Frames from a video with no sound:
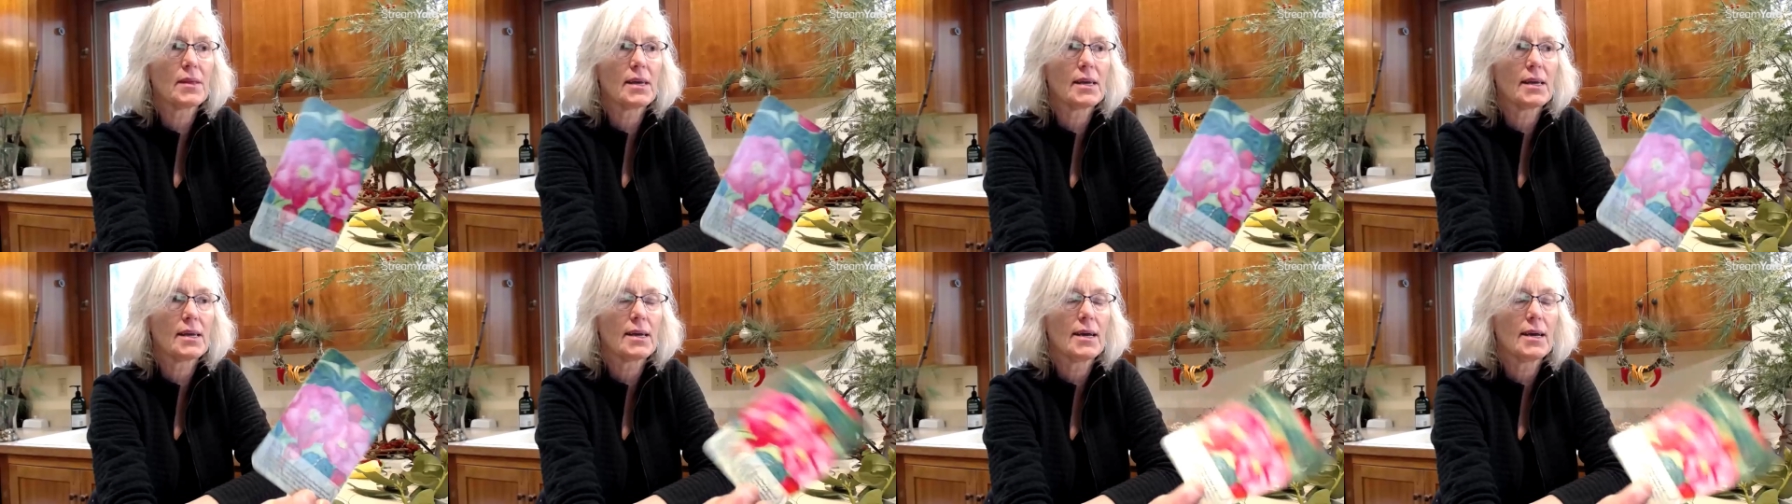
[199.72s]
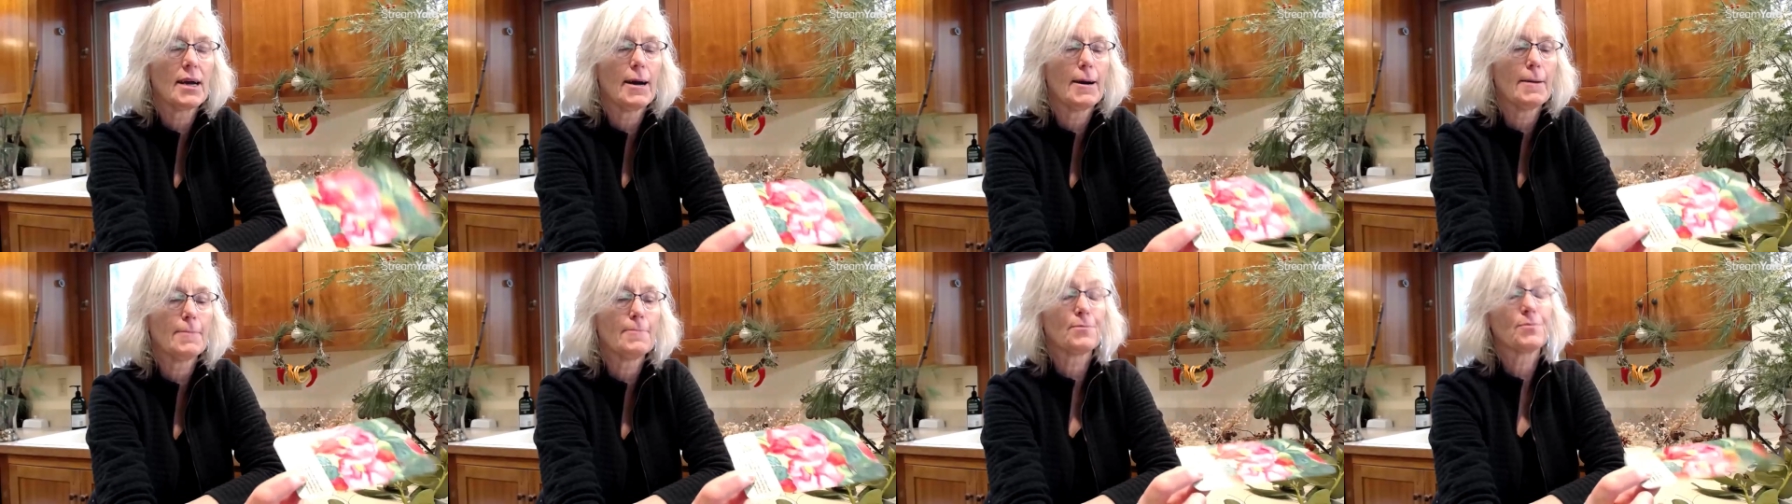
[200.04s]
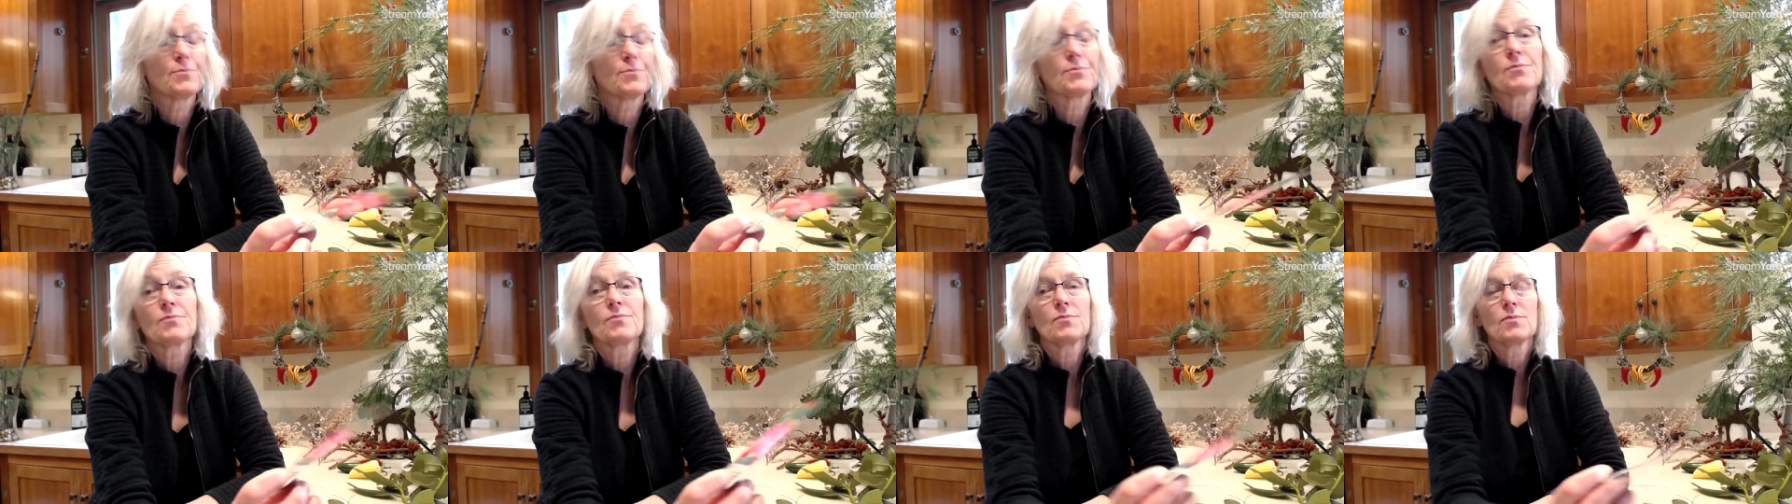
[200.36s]
like
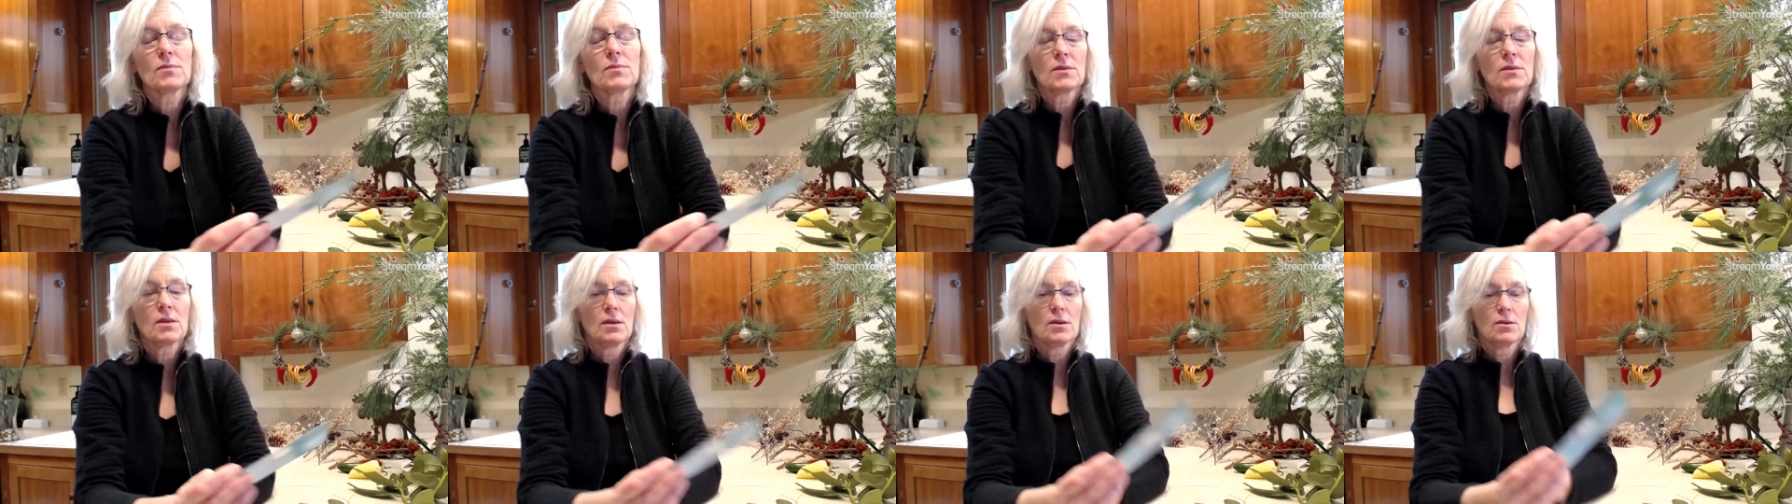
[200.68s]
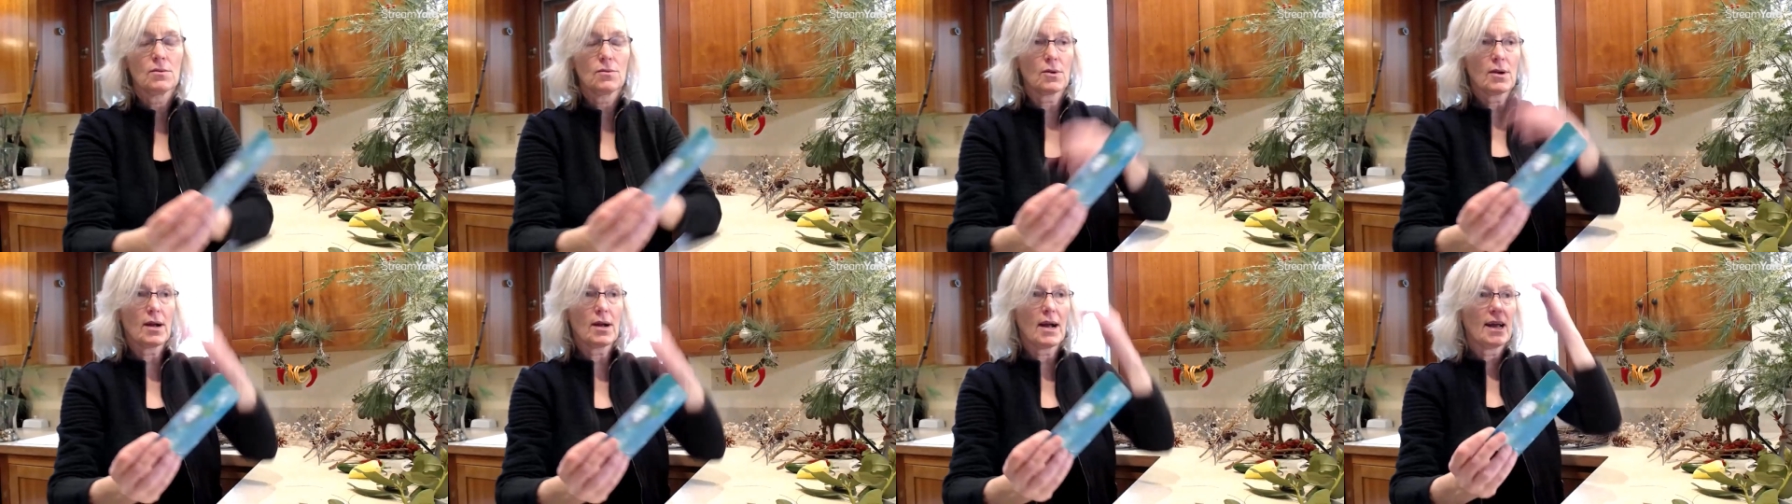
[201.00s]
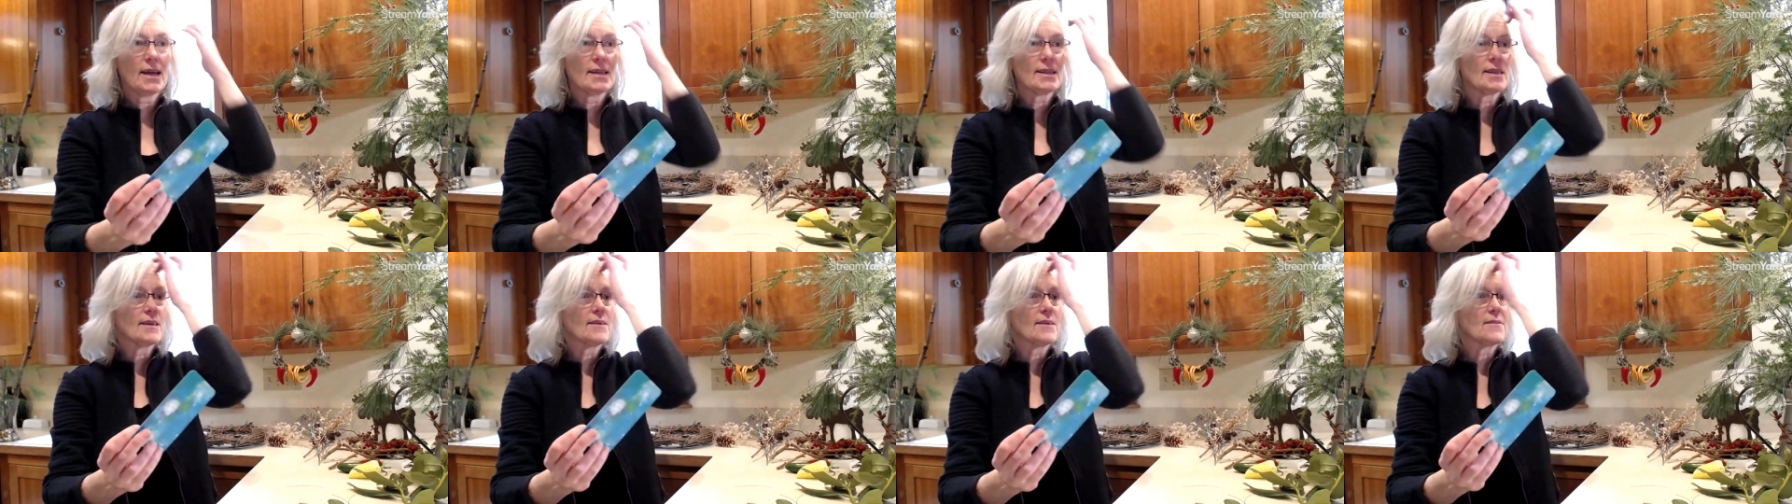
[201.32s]
where
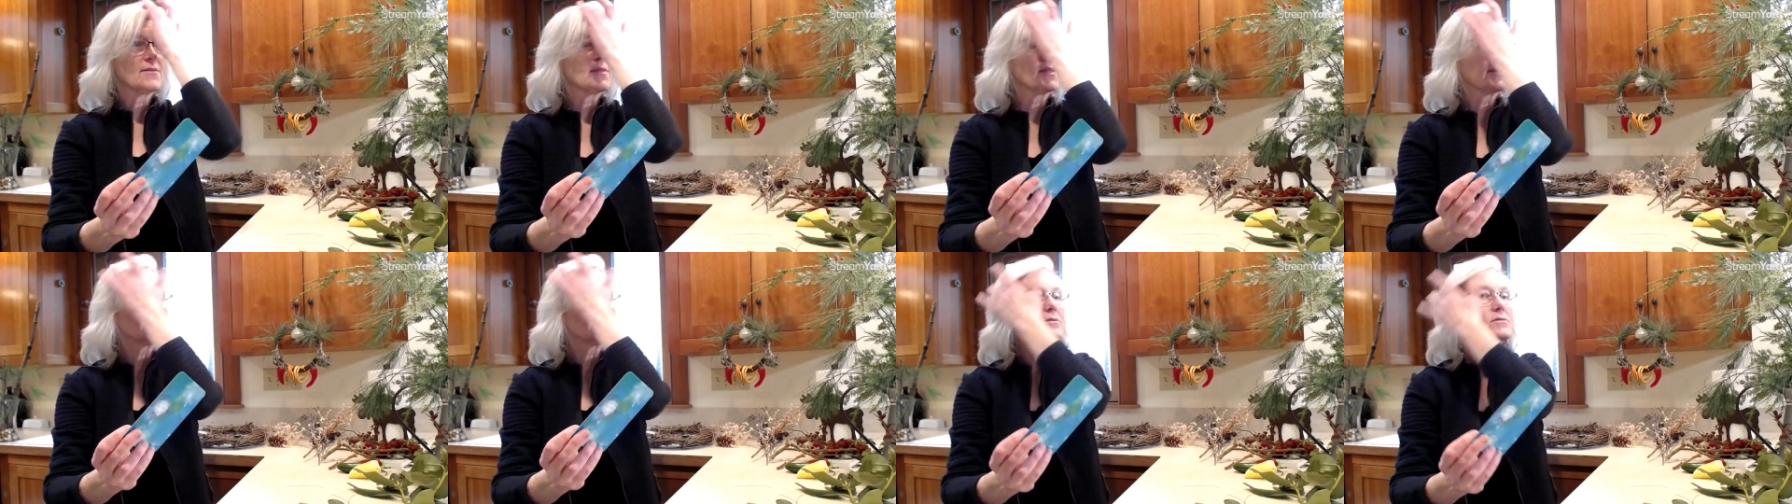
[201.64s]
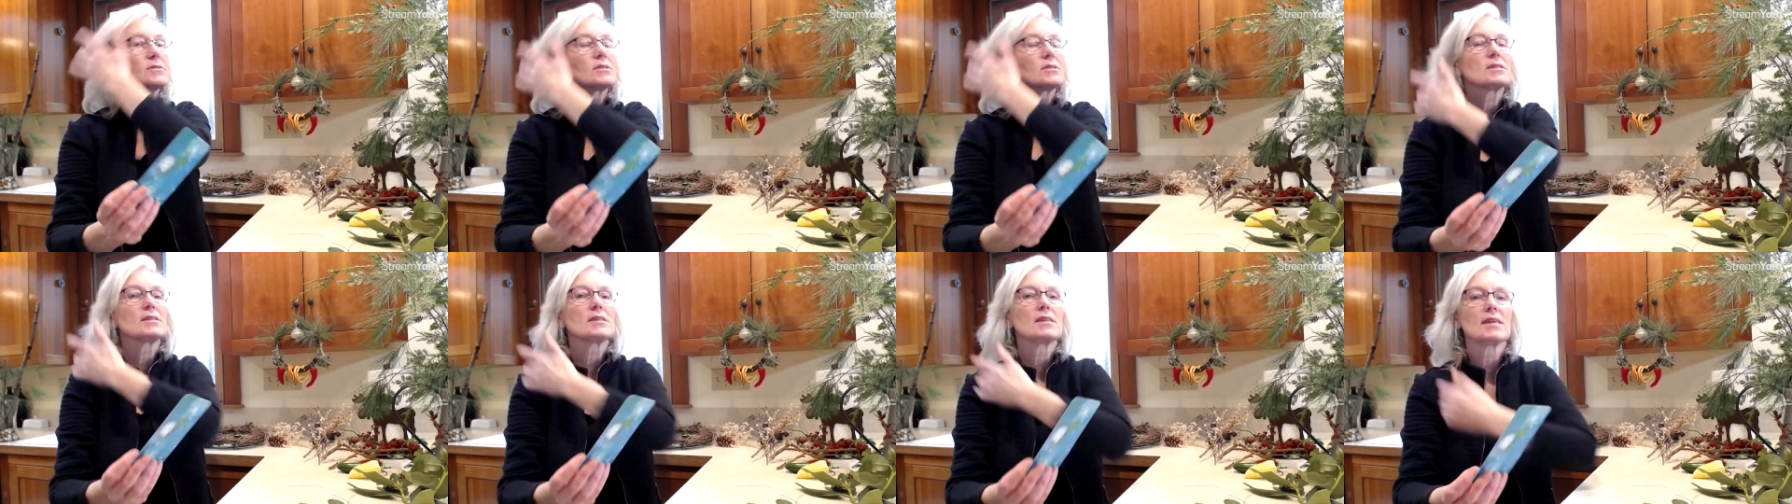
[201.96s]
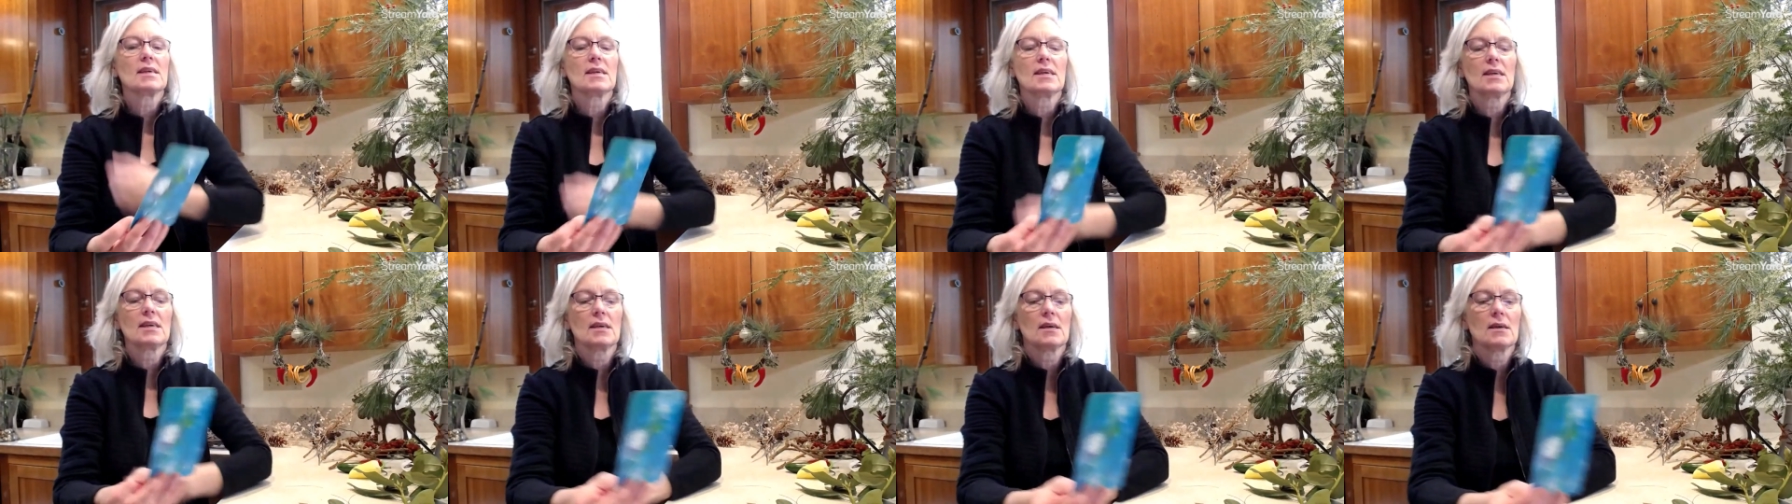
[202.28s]
I live, there's
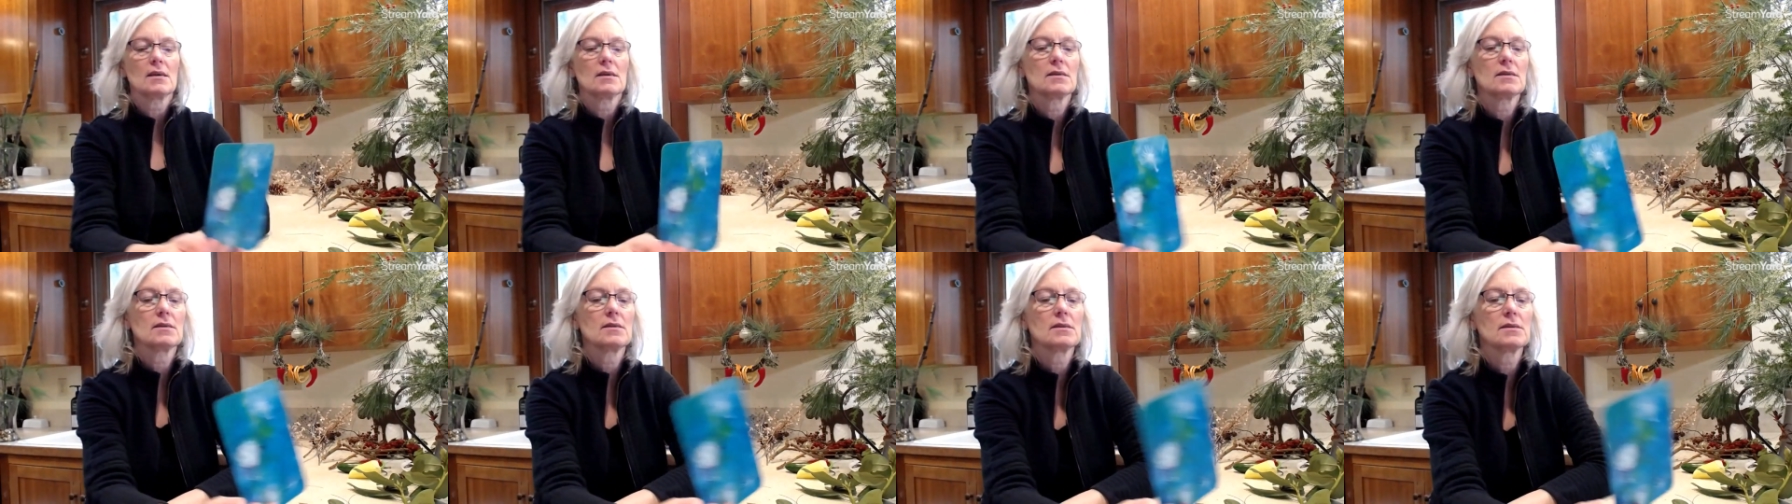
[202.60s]
the